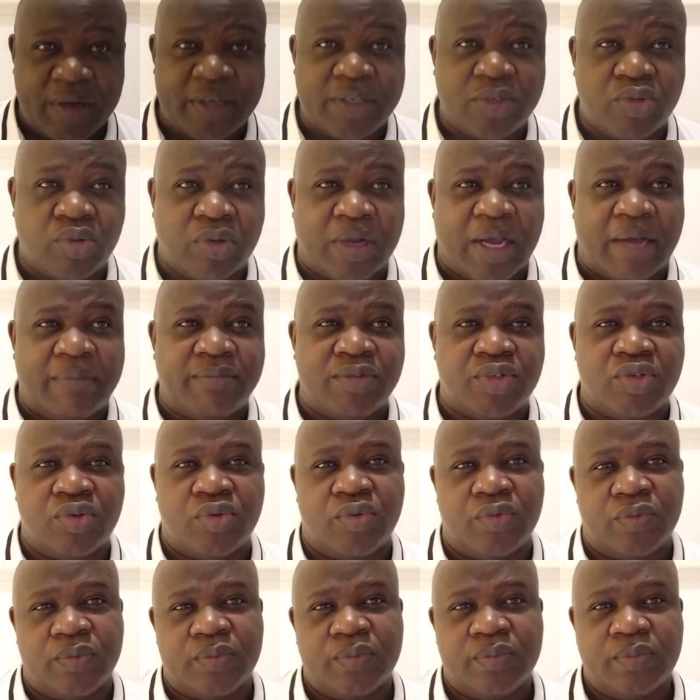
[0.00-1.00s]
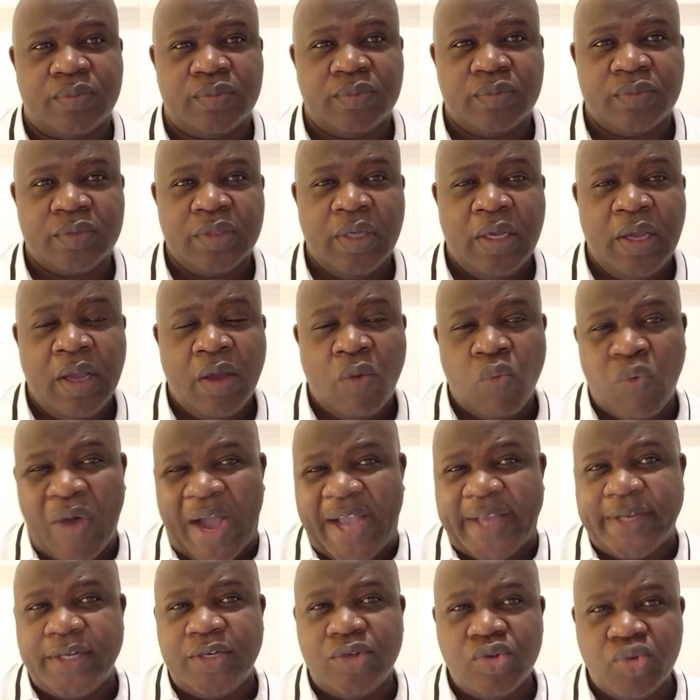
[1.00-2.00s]
it to come true.
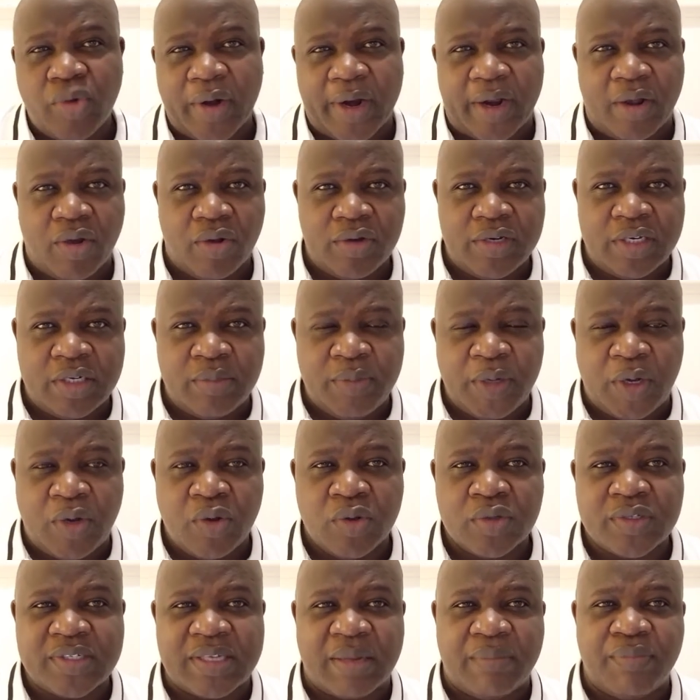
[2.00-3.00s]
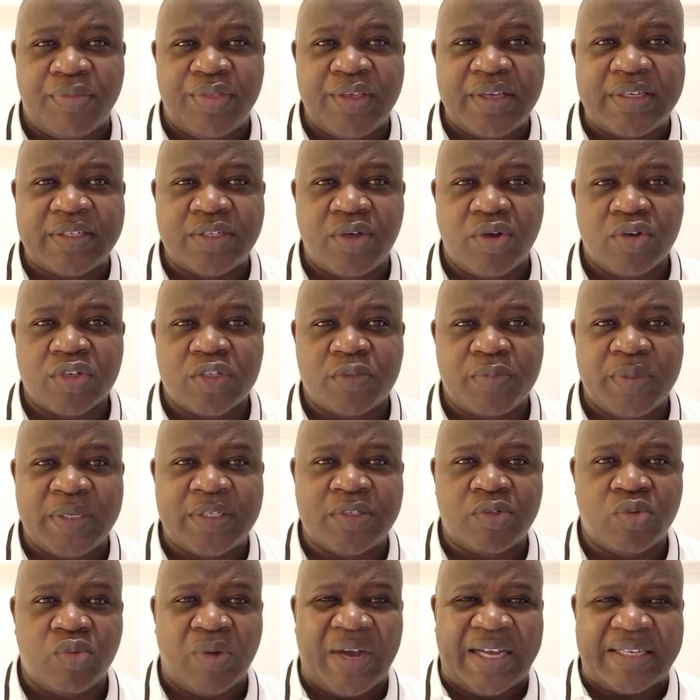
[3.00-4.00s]
Why do you record it? Because some things God
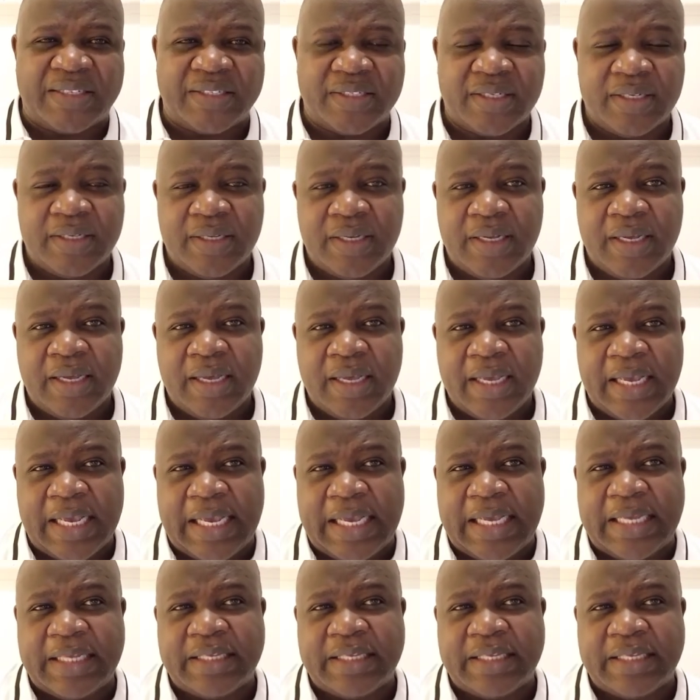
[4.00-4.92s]
speaks to us, he